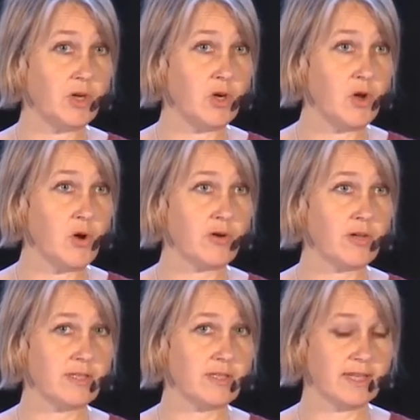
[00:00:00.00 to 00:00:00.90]
a
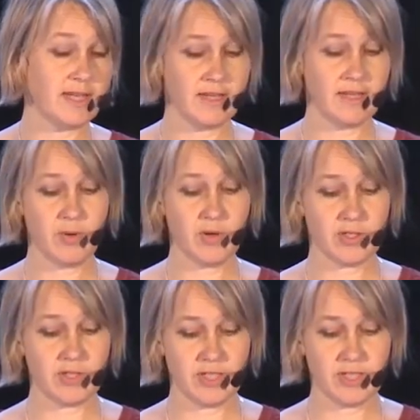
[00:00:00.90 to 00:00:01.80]
long-standing
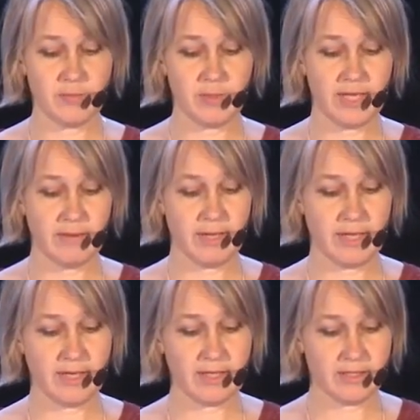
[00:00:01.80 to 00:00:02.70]
partnership in
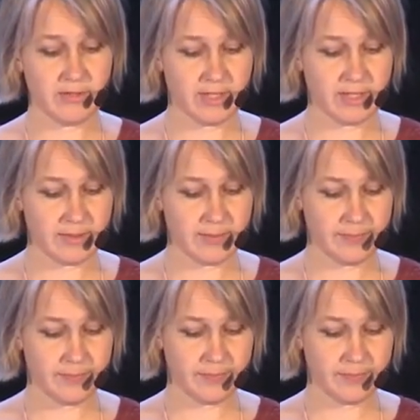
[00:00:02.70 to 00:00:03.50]
many countries.